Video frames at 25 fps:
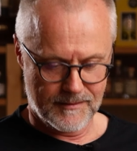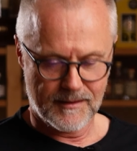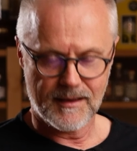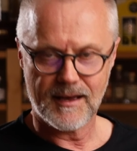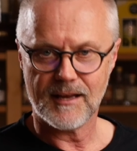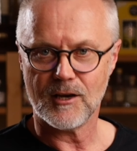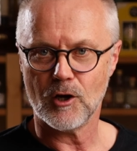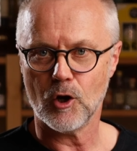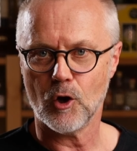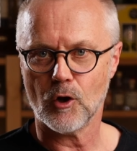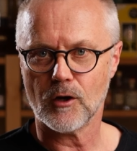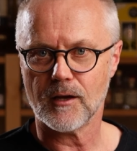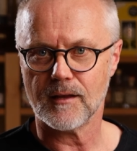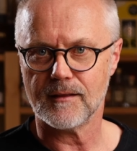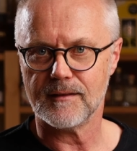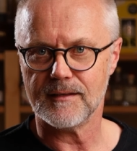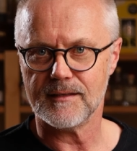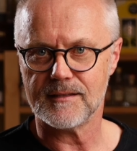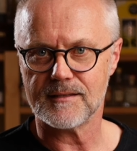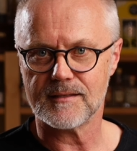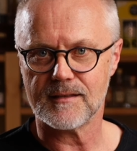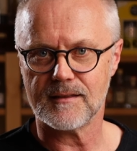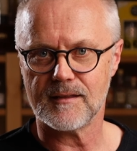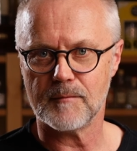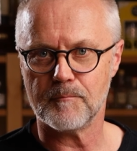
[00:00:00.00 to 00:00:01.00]
and look at
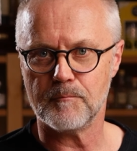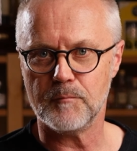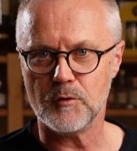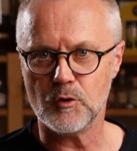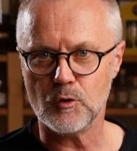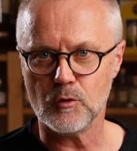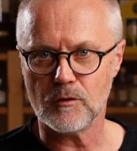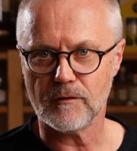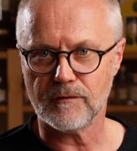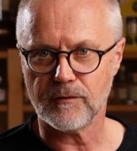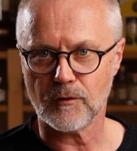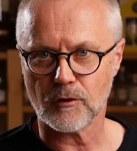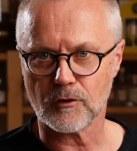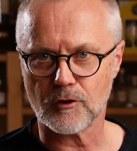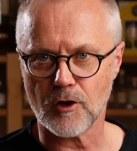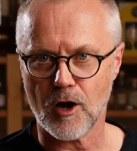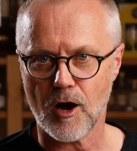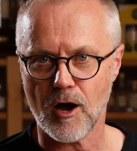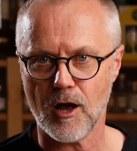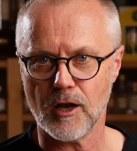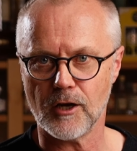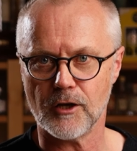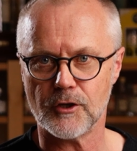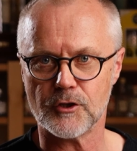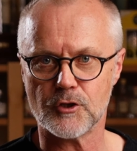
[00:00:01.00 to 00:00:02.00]
these, the beautiful
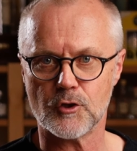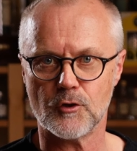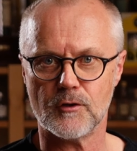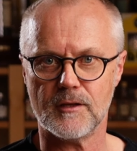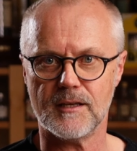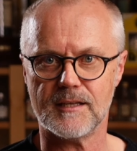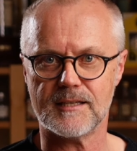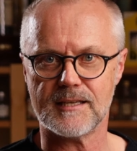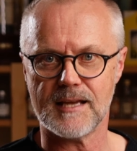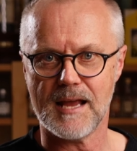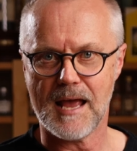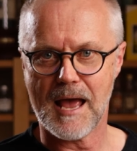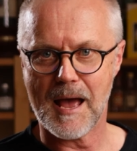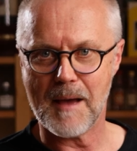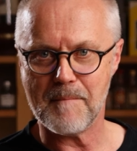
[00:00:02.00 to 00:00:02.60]
color to this